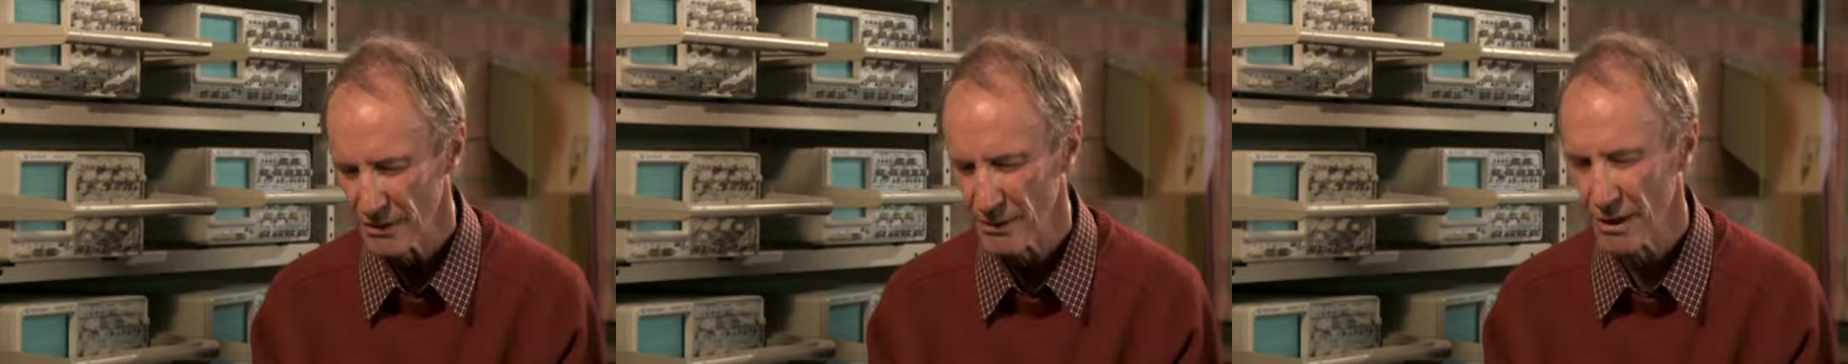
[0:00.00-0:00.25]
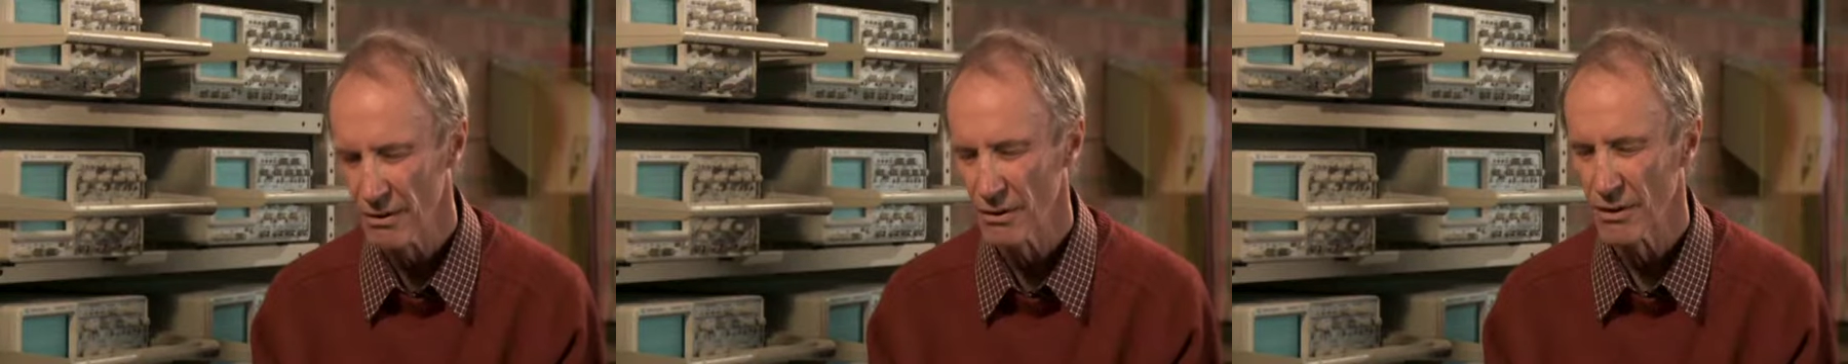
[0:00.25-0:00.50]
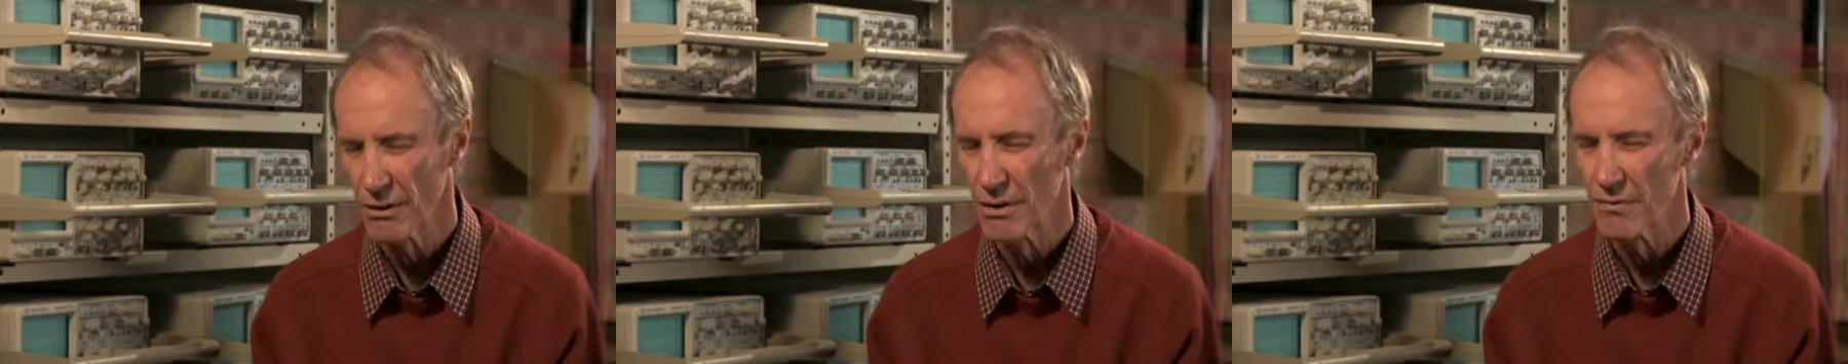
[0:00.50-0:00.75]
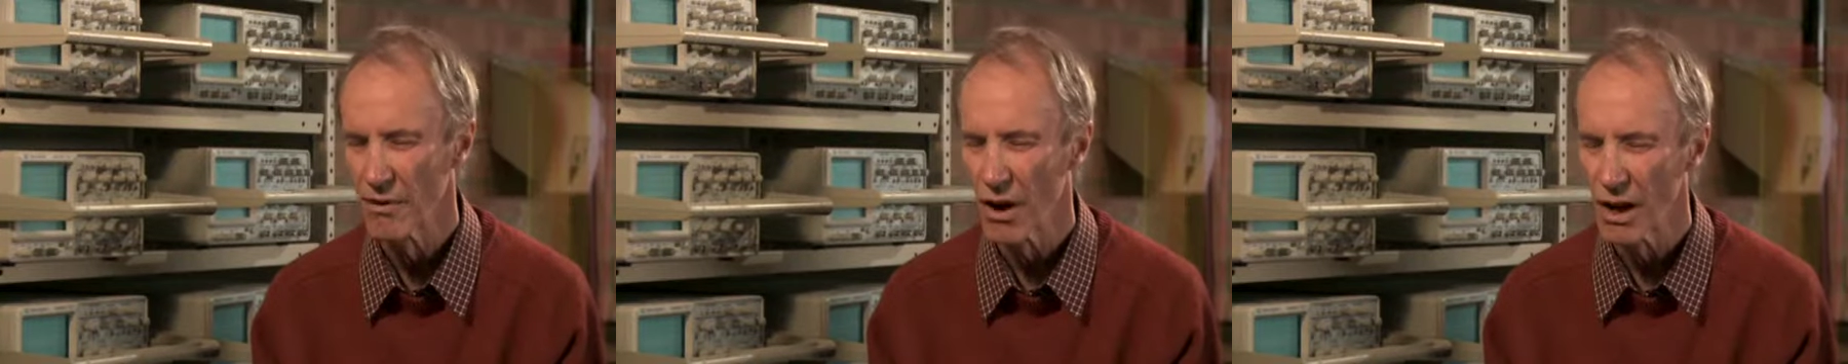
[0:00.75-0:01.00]
There are
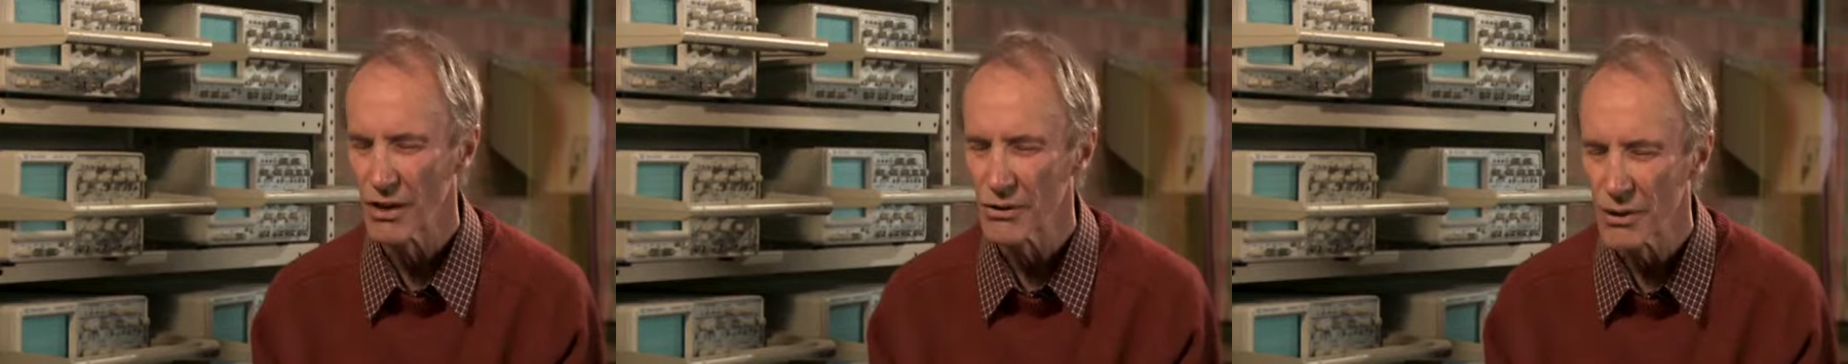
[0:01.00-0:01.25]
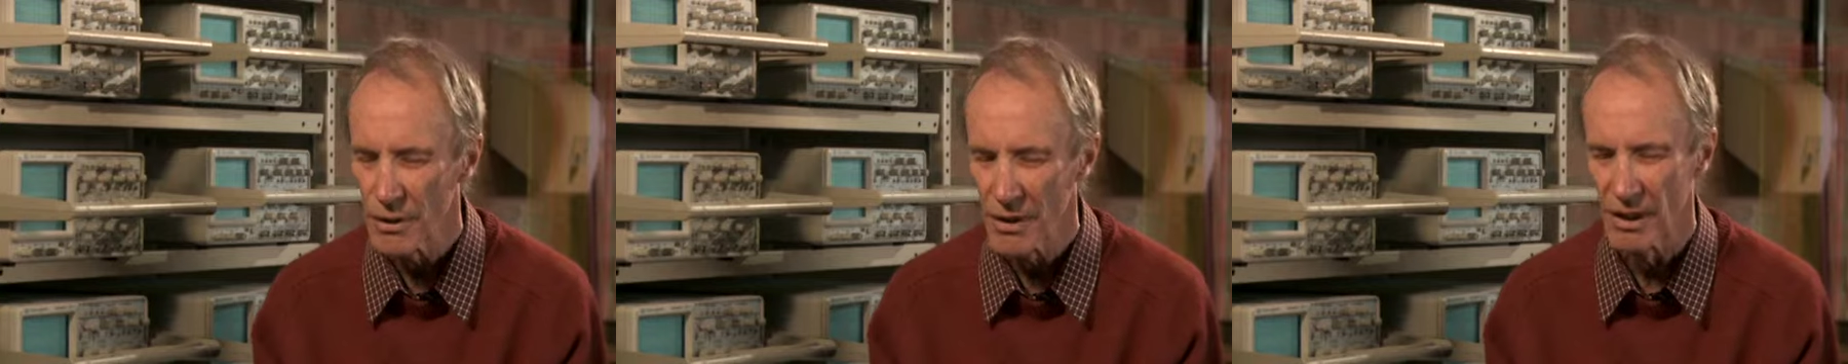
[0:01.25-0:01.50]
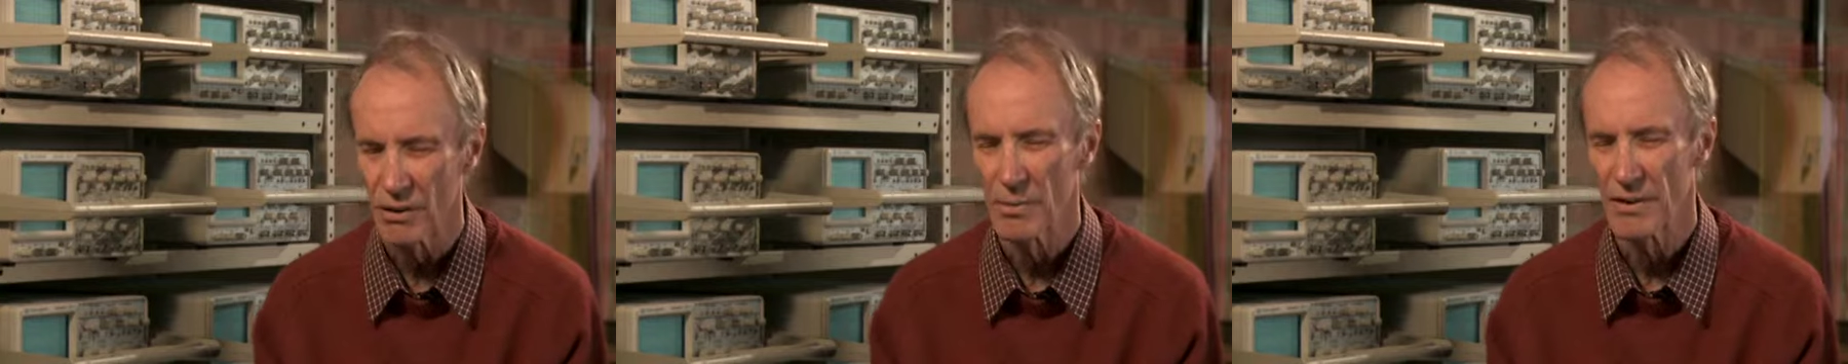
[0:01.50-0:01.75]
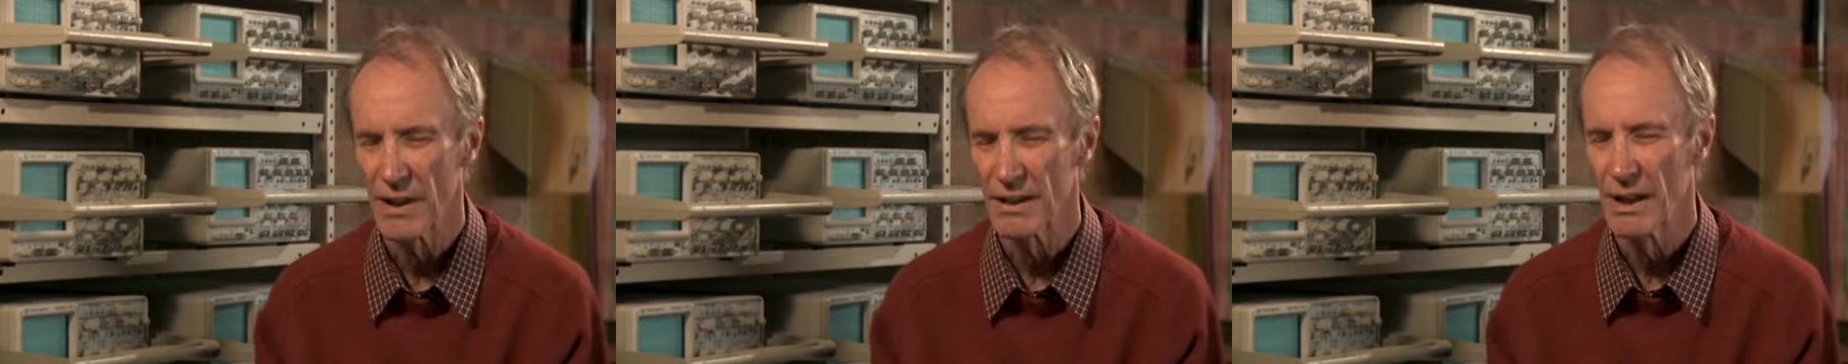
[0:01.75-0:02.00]
advisory things,
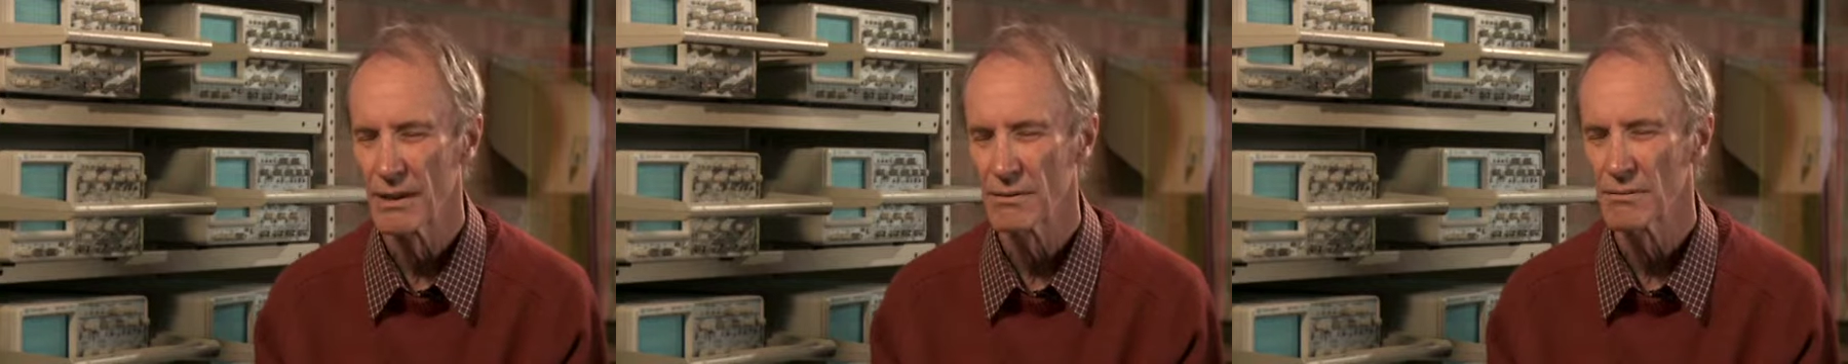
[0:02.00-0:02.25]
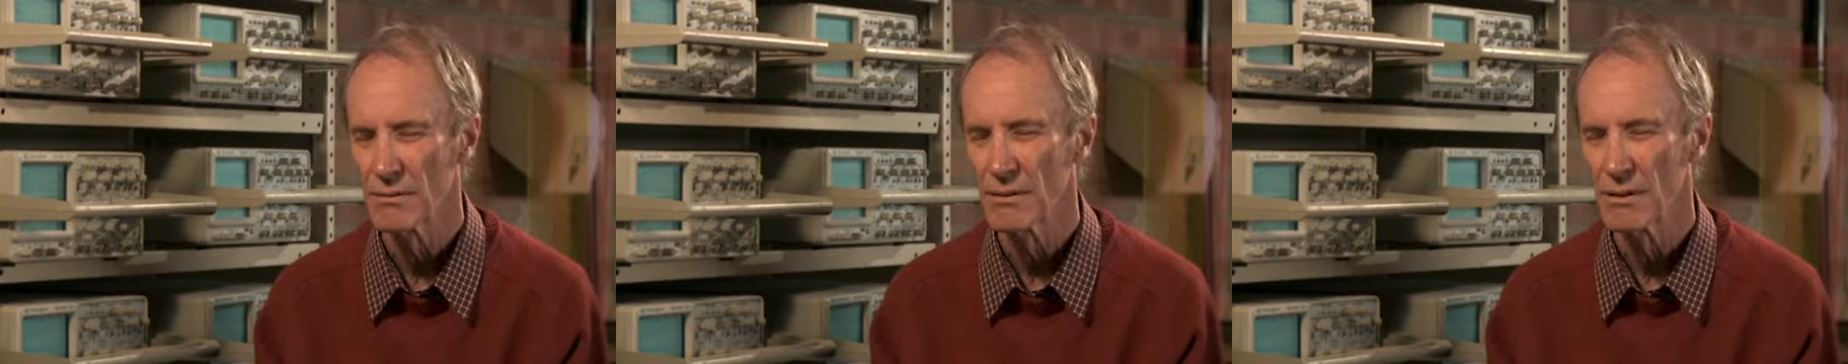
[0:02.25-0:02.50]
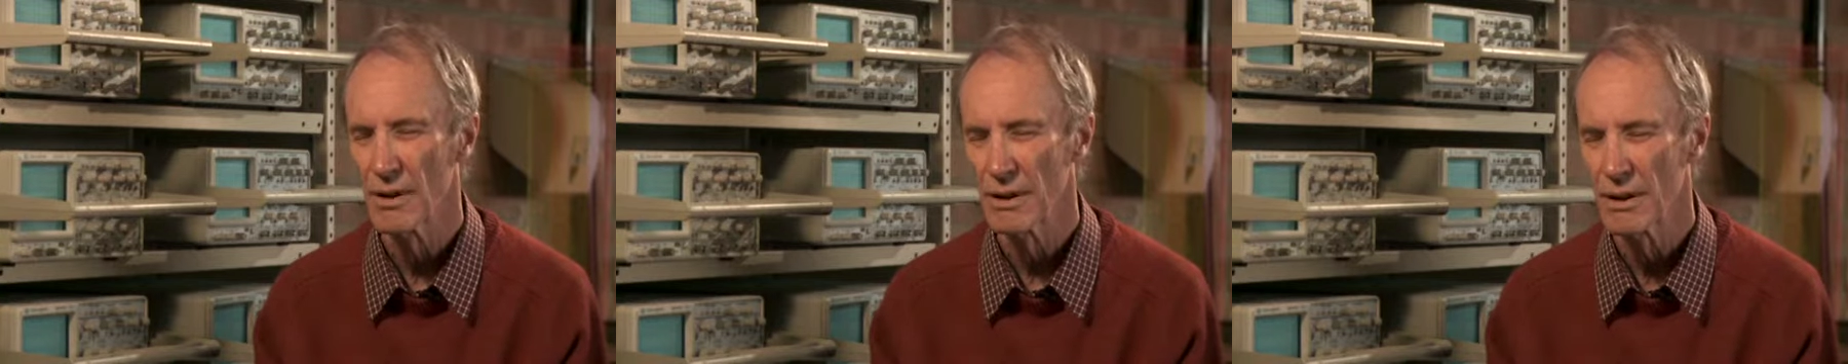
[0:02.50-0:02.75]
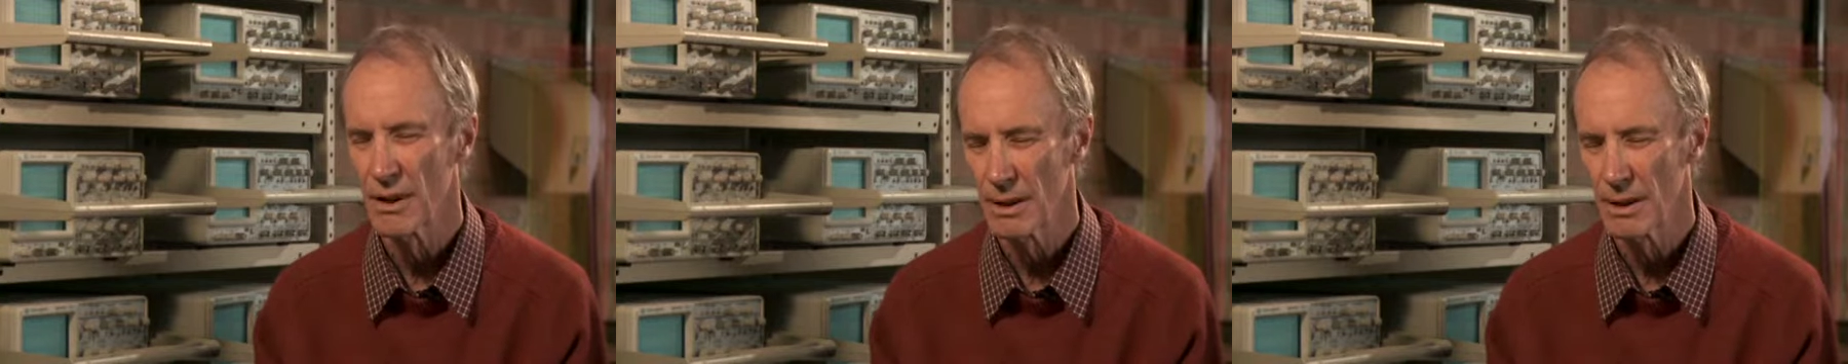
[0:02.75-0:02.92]
but the